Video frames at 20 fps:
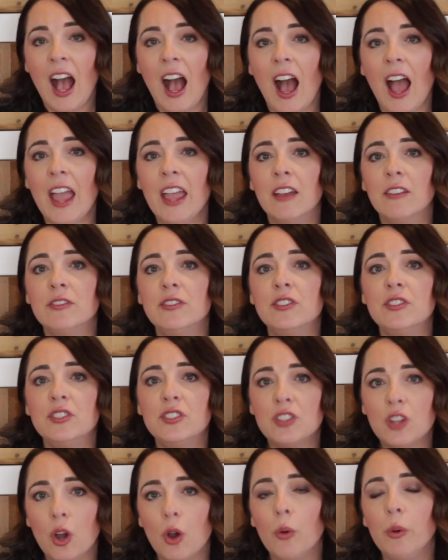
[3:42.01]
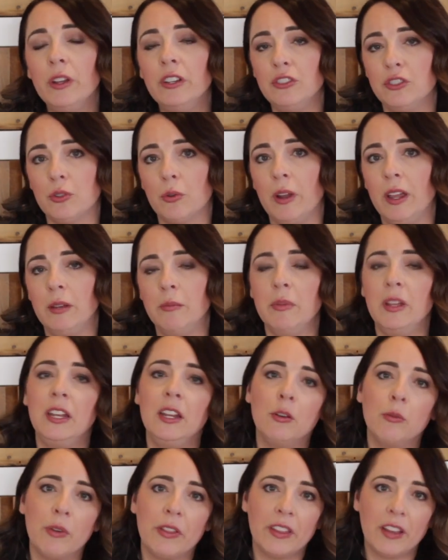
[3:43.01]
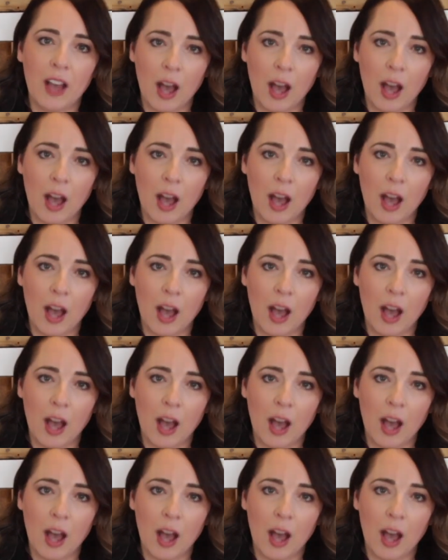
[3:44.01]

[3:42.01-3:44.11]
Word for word: I have so enjoyed meeting with a